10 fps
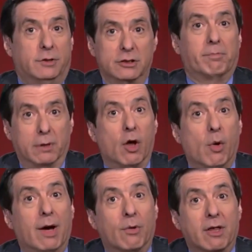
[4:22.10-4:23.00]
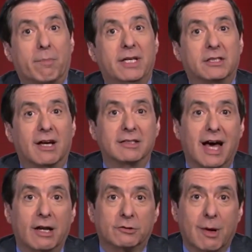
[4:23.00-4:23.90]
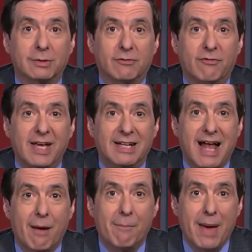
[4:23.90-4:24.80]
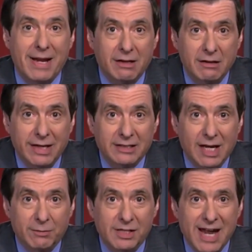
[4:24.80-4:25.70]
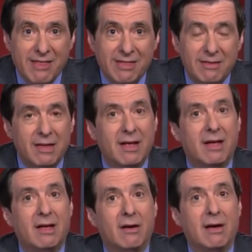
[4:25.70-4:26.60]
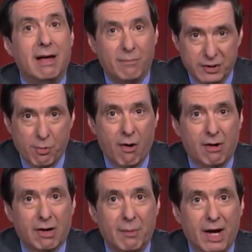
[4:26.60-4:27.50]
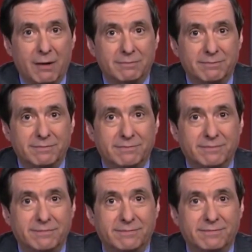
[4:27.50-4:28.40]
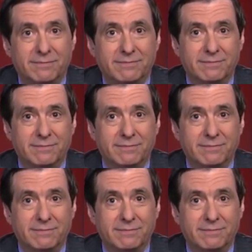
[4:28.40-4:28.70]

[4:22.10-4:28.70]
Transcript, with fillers: just blew it with a piece on Donald Trump's Vietnam medical exemption and, and much more coming up.